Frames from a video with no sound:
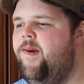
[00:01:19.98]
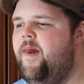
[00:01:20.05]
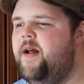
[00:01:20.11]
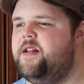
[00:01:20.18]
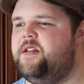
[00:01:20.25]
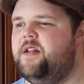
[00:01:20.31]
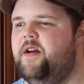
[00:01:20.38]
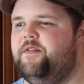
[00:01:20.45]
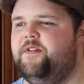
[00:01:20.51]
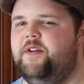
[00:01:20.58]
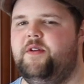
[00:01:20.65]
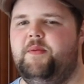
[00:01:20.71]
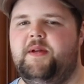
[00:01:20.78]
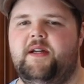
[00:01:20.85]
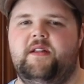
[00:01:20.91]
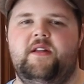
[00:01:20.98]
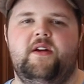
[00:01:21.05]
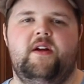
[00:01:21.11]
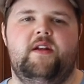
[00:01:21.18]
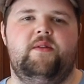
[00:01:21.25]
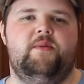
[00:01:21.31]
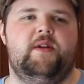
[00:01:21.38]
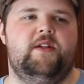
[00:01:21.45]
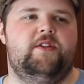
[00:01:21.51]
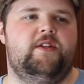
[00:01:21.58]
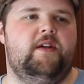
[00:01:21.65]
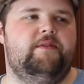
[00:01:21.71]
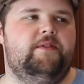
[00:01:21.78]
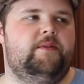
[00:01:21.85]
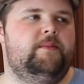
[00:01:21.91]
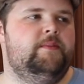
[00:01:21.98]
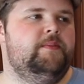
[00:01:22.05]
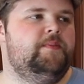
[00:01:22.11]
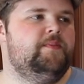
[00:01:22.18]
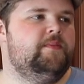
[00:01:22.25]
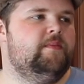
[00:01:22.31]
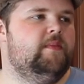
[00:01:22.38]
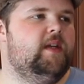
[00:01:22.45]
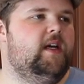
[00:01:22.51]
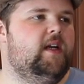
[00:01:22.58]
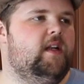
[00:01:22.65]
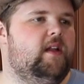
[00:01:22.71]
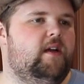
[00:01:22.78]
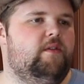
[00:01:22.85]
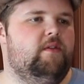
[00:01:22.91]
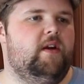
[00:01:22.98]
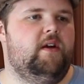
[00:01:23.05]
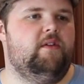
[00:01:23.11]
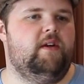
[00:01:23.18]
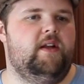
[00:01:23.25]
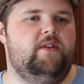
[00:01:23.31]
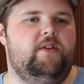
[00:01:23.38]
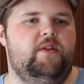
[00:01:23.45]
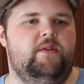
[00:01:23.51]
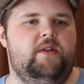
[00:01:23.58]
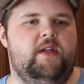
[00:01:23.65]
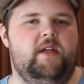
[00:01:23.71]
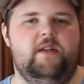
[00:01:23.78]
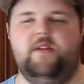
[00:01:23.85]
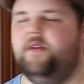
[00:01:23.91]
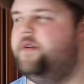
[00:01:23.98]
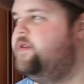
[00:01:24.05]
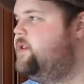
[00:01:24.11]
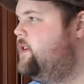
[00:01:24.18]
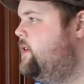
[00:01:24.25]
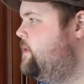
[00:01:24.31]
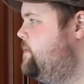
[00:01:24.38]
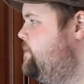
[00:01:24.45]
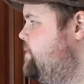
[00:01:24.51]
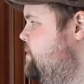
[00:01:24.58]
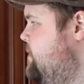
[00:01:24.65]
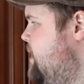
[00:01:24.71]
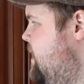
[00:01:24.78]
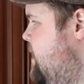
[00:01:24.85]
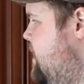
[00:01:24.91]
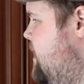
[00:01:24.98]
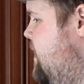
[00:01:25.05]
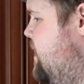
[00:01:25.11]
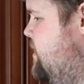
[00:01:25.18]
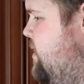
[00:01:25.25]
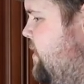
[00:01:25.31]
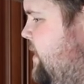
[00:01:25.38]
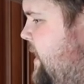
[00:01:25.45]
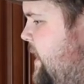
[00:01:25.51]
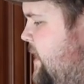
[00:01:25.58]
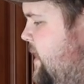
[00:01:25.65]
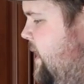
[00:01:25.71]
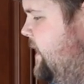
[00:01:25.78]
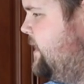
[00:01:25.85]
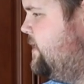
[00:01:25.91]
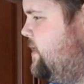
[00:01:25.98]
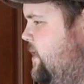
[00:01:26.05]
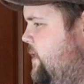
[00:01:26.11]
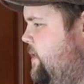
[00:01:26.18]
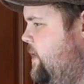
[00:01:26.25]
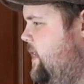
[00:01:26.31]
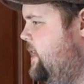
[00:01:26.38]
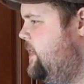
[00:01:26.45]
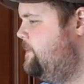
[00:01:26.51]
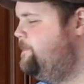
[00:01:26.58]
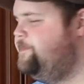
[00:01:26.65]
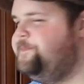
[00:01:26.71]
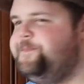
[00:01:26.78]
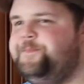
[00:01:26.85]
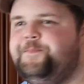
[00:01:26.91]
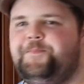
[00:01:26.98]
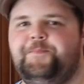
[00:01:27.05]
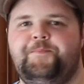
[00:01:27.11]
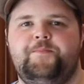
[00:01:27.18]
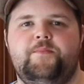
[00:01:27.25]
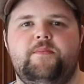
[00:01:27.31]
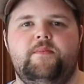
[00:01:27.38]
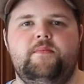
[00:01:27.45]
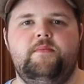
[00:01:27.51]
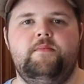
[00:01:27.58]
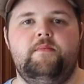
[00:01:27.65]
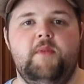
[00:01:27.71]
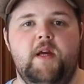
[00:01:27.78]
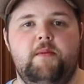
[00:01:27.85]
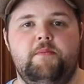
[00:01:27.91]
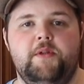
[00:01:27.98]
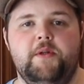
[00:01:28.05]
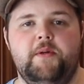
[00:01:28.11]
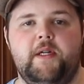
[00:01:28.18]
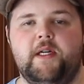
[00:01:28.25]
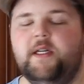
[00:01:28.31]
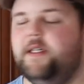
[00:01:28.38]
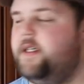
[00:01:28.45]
it's not fun to be out there. I didn't want to shovel. I had a lot of running around to do today too, so it's already getting late, so I'm brewing.